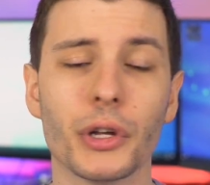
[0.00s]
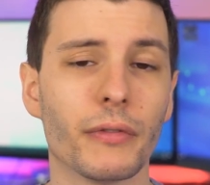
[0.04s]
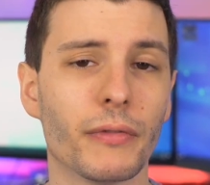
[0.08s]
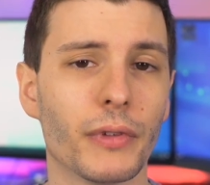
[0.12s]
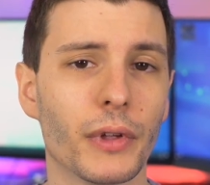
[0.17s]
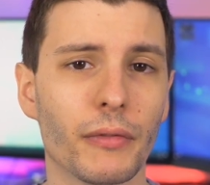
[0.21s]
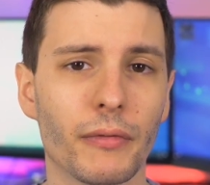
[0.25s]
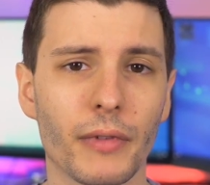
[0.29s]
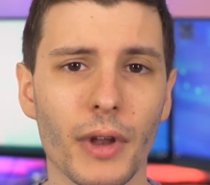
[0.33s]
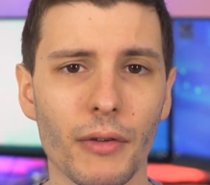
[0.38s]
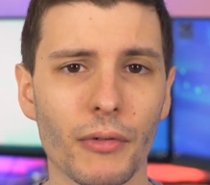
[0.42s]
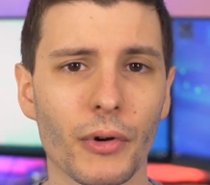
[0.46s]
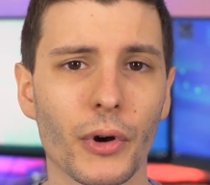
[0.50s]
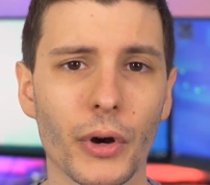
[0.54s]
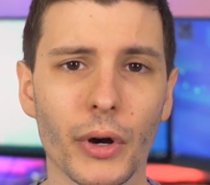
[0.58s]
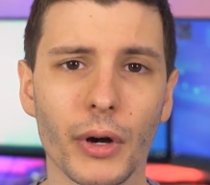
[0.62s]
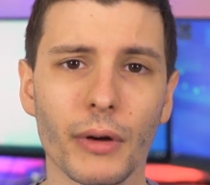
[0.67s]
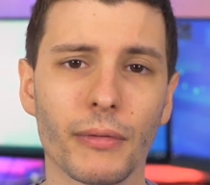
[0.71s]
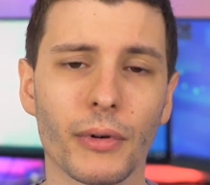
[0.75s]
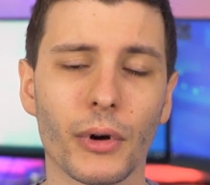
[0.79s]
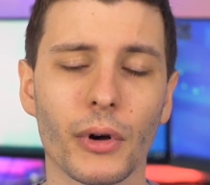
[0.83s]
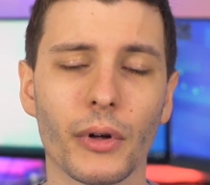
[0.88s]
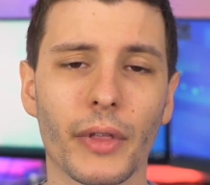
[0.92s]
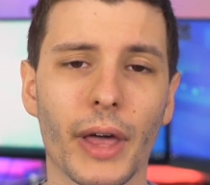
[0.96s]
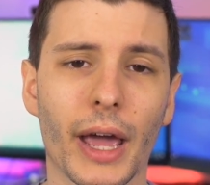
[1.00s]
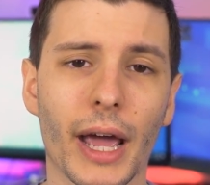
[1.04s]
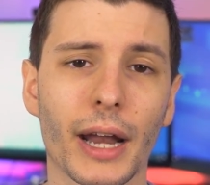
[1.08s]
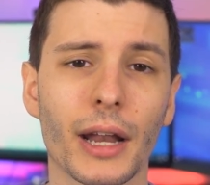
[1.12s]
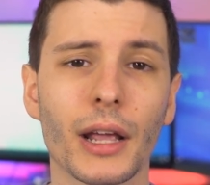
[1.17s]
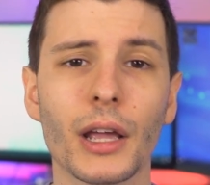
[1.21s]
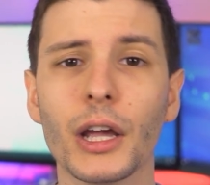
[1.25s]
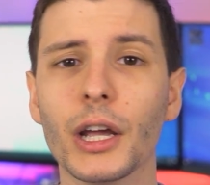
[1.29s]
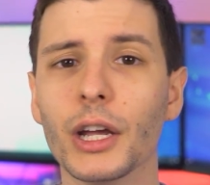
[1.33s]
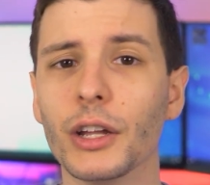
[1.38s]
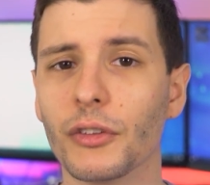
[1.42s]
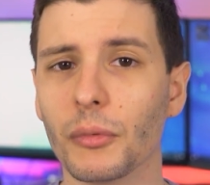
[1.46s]
If you've never heard of all
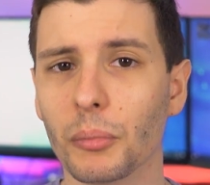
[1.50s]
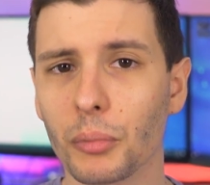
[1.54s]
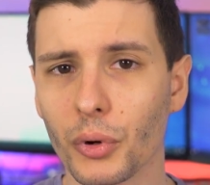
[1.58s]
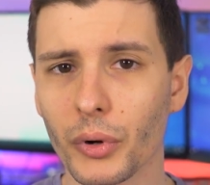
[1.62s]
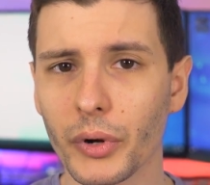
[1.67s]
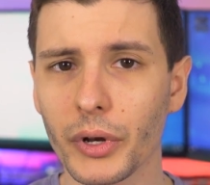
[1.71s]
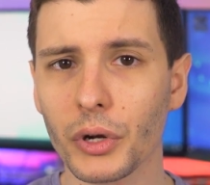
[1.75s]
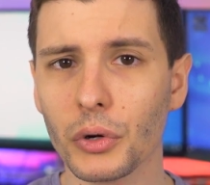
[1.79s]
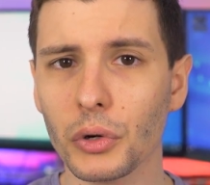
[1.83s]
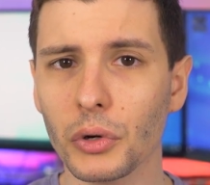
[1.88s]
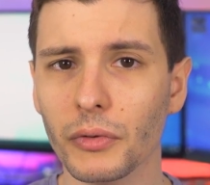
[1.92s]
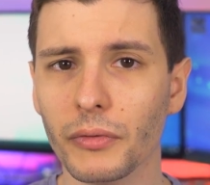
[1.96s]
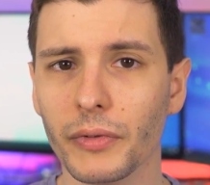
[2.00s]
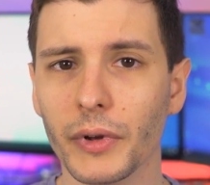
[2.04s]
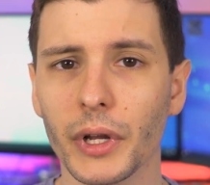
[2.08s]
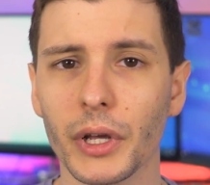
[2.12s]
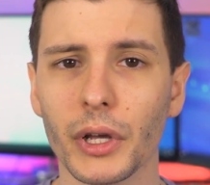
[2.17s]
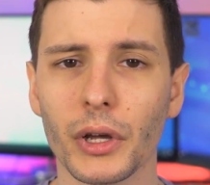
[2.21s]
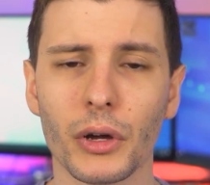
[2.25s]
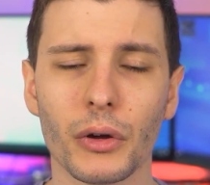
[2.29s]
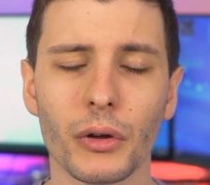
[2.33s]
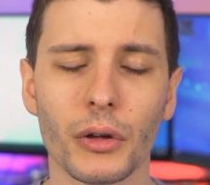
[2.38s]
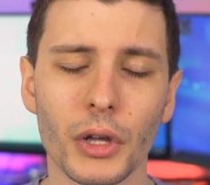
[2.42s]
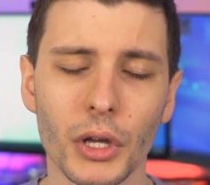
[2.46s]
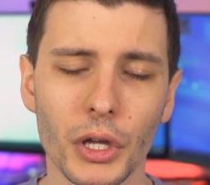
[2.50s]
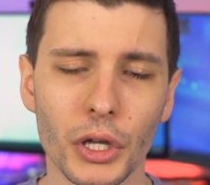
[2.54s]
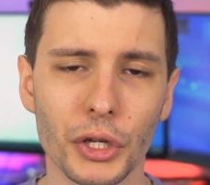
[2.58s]
that, it's a pretty cool video.